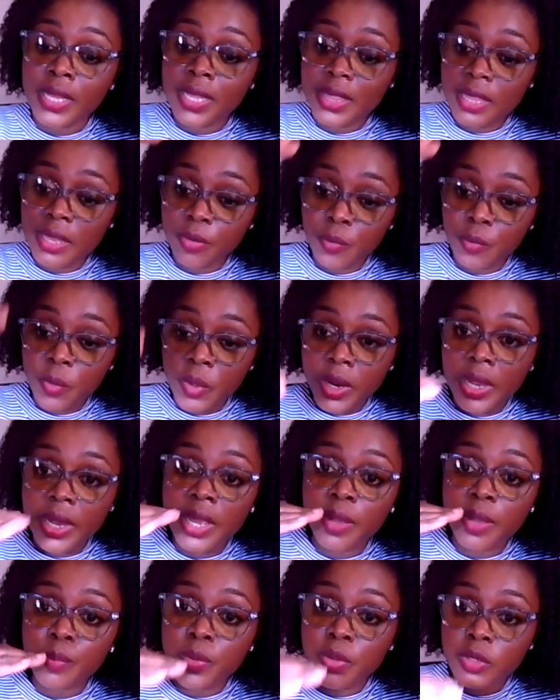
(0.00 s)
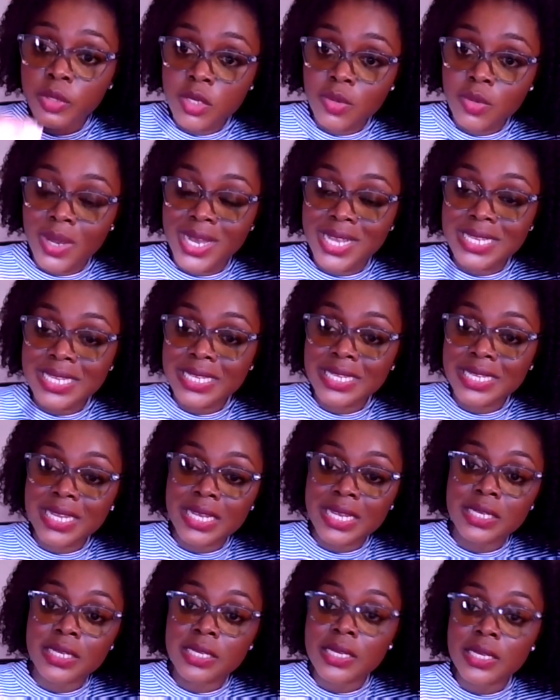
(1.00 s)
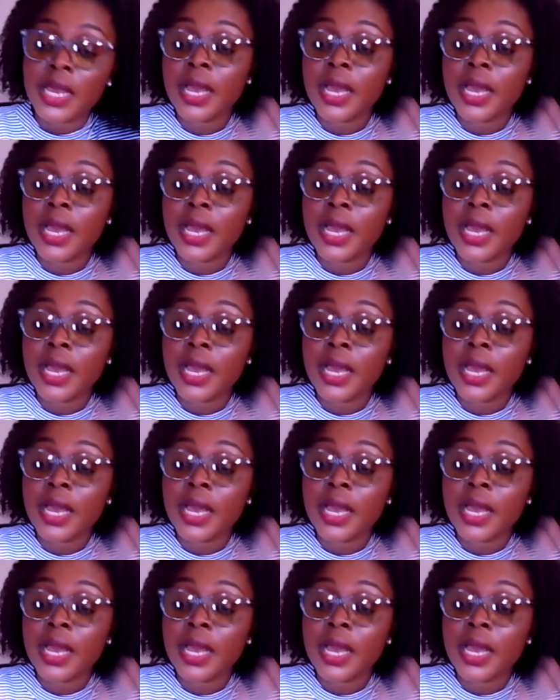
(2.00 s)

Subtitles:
then we're able to assess